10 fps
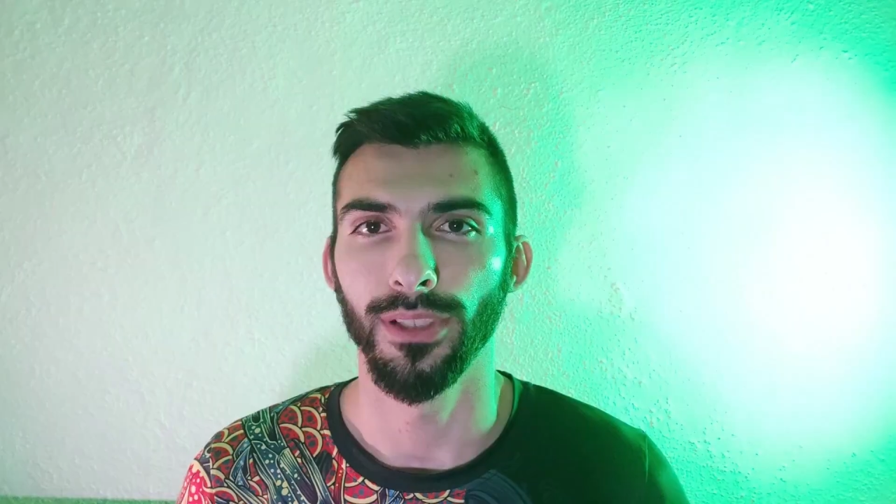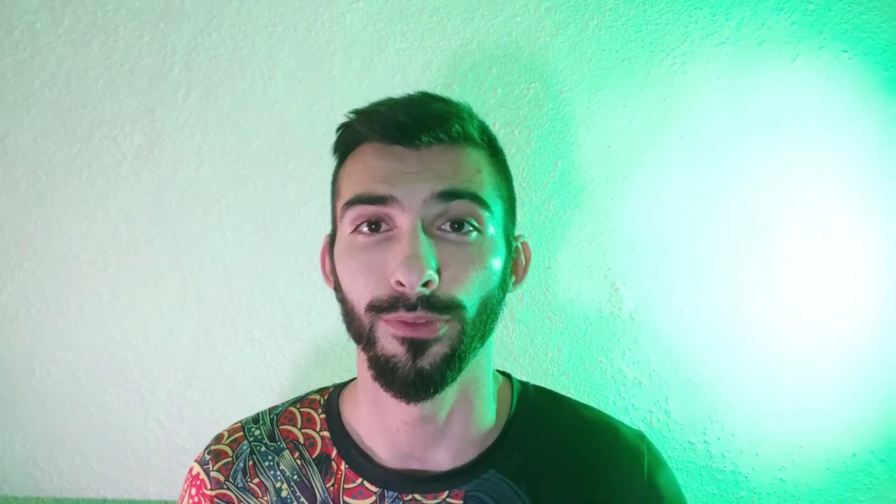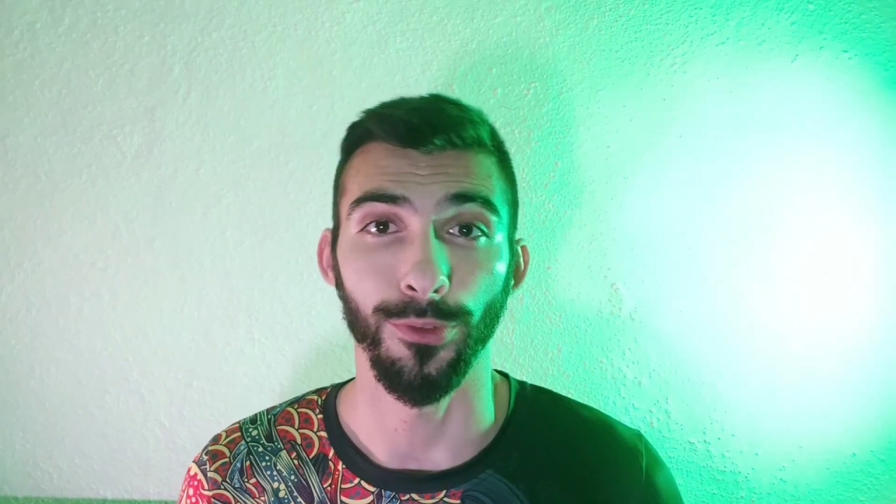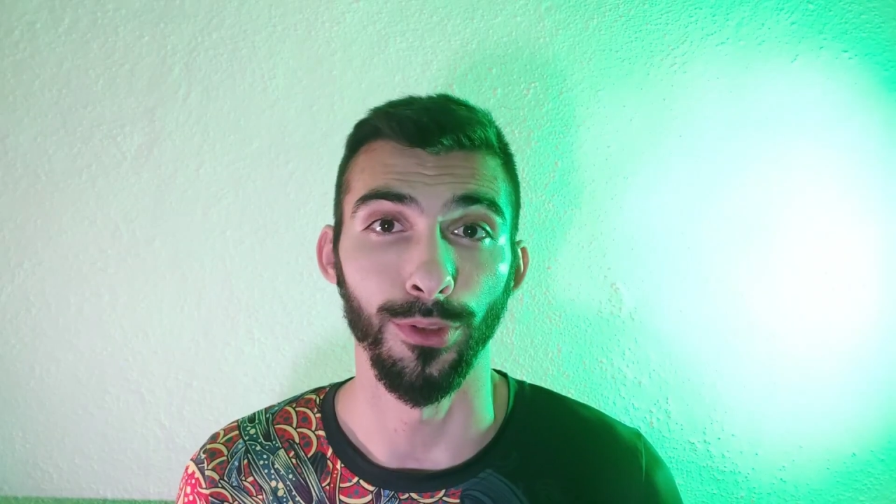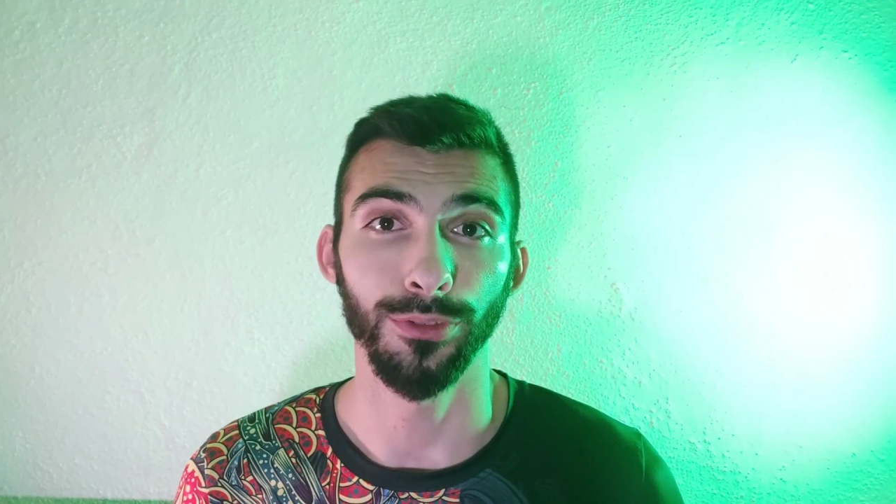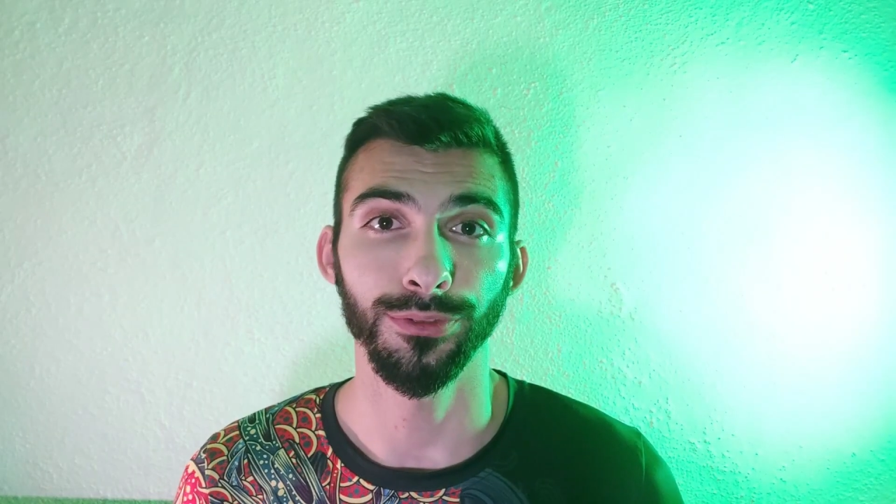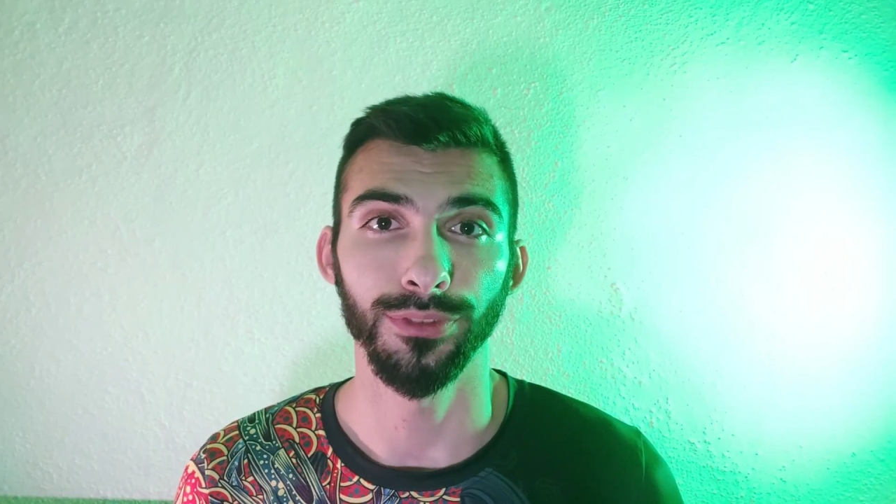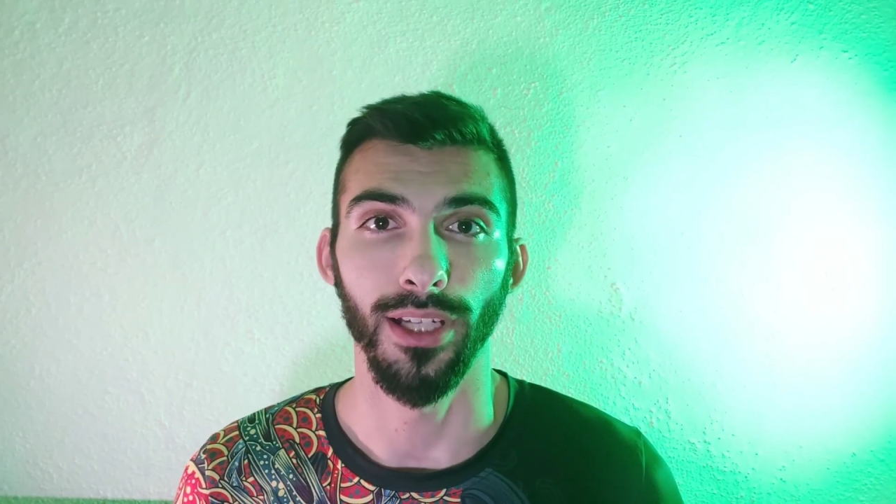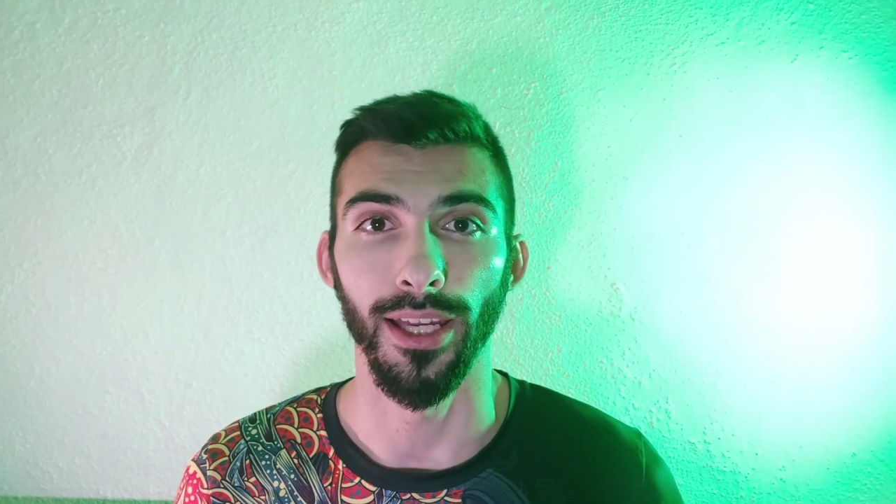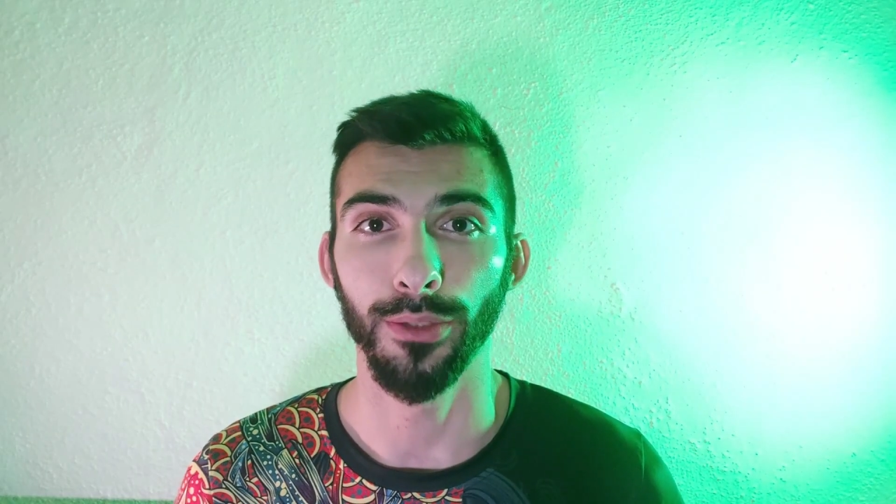Of course,
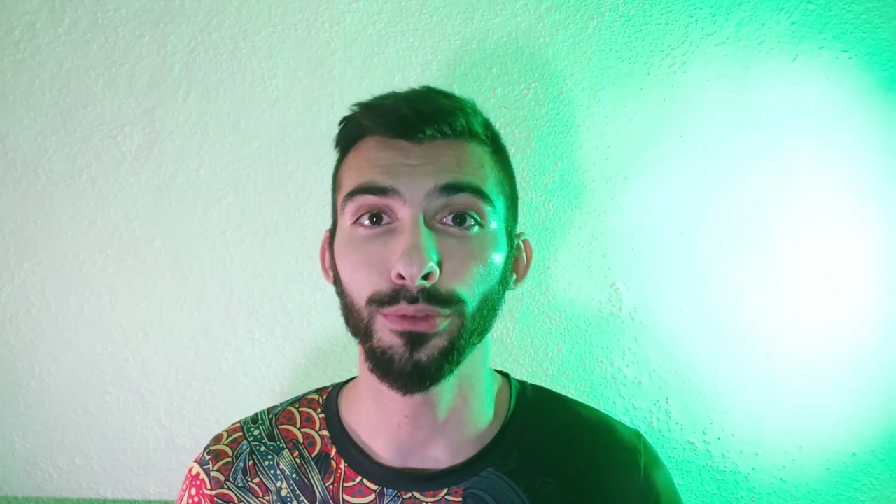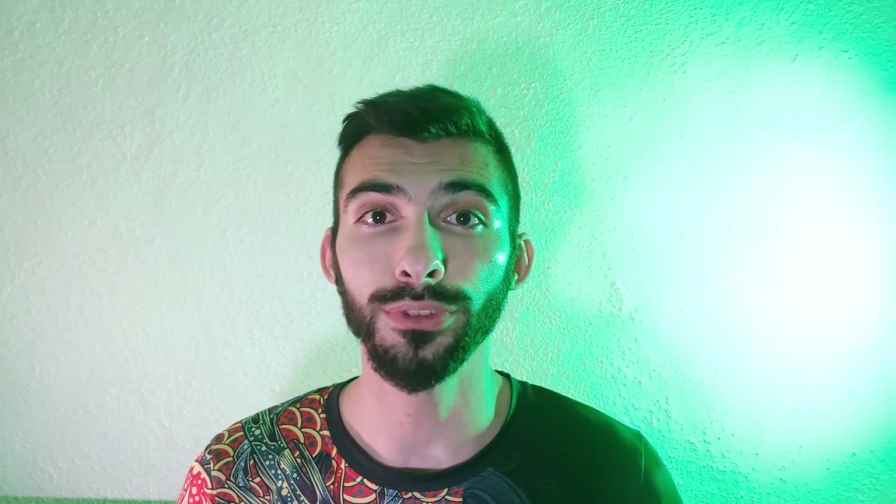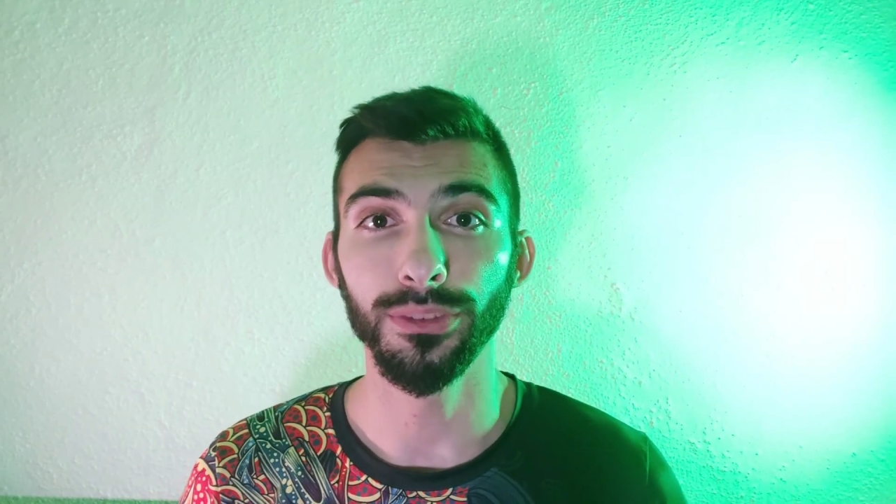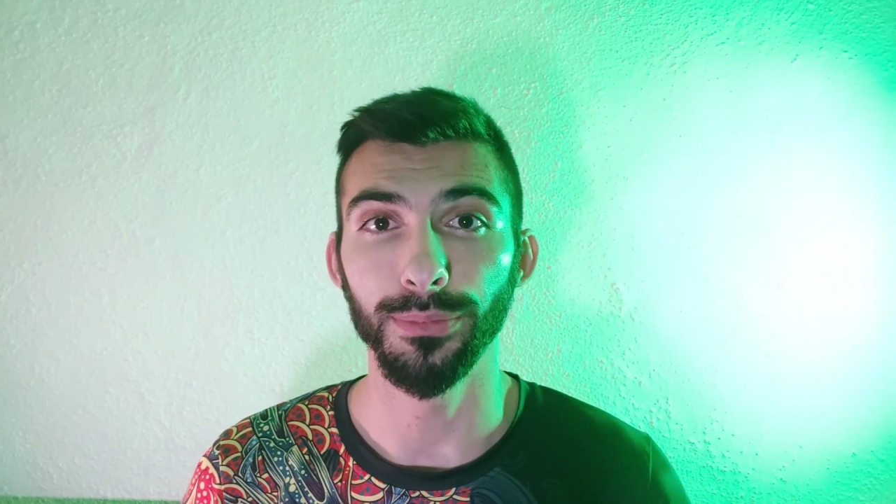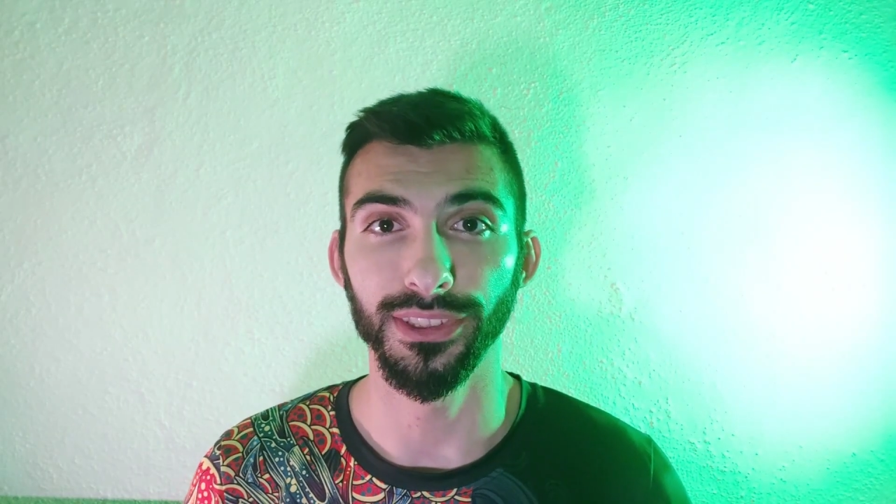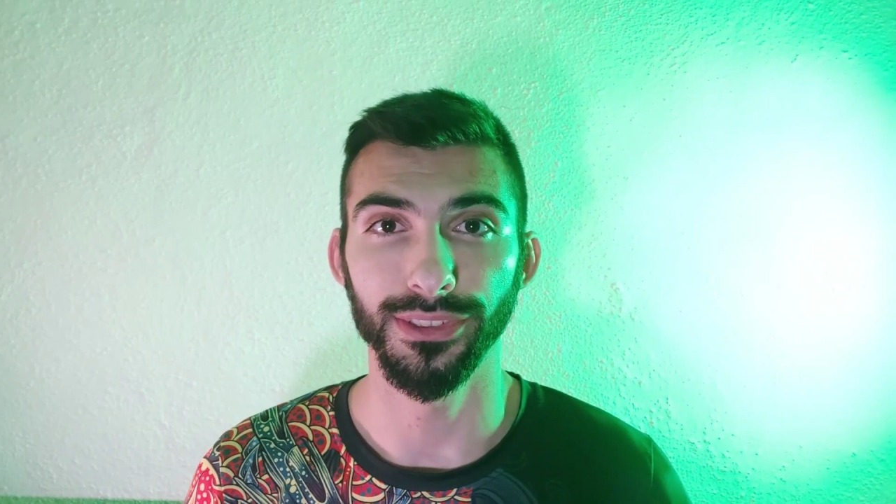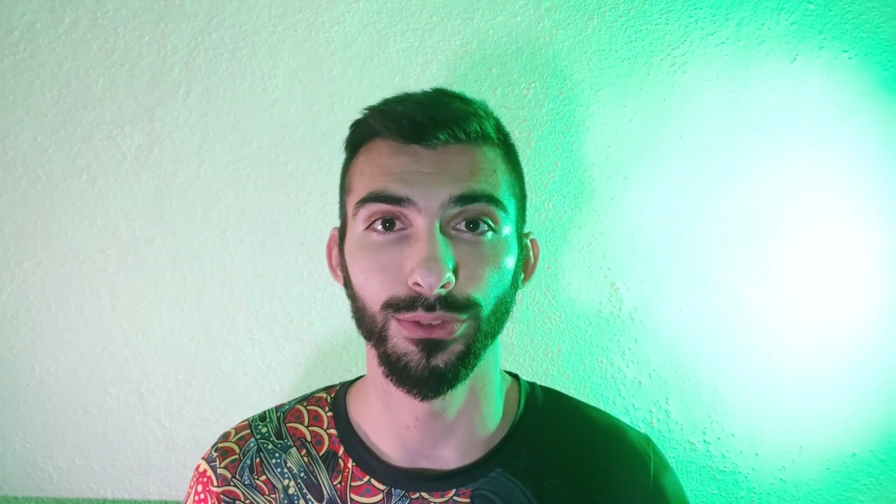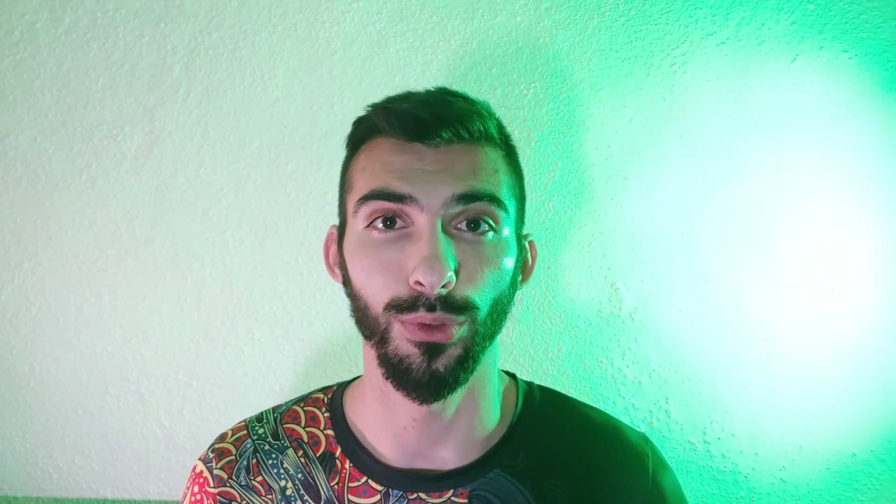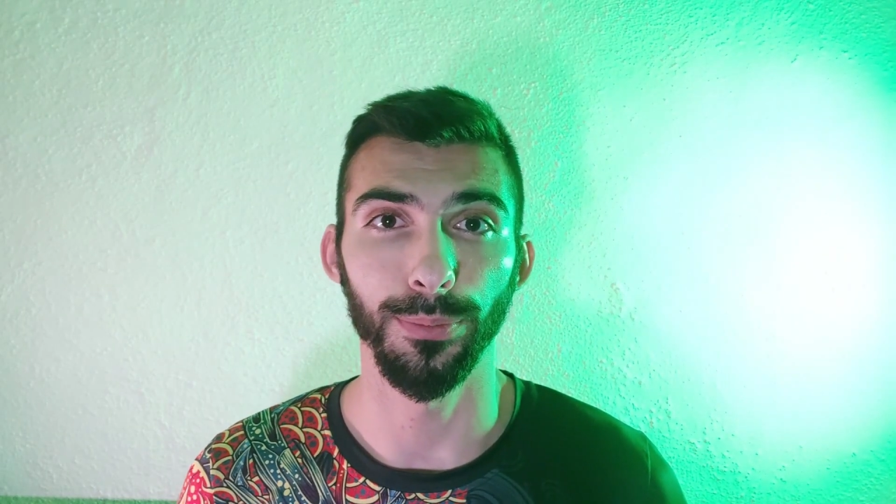I couldn't miss the